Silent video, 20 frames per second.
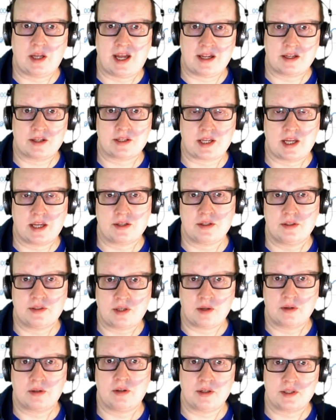access and
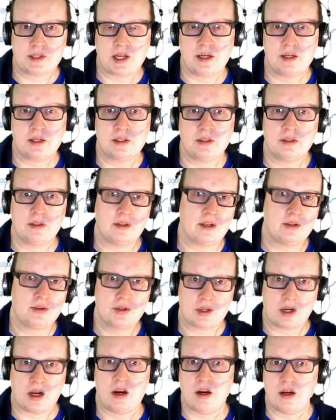tokenization and
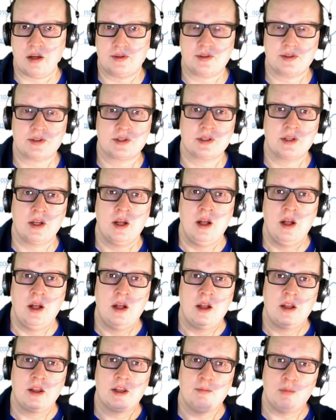charts,
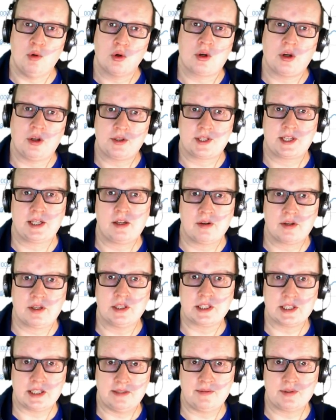the more content I can
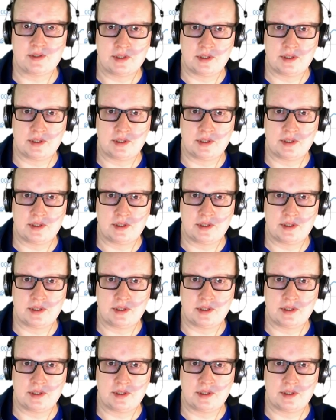deliver to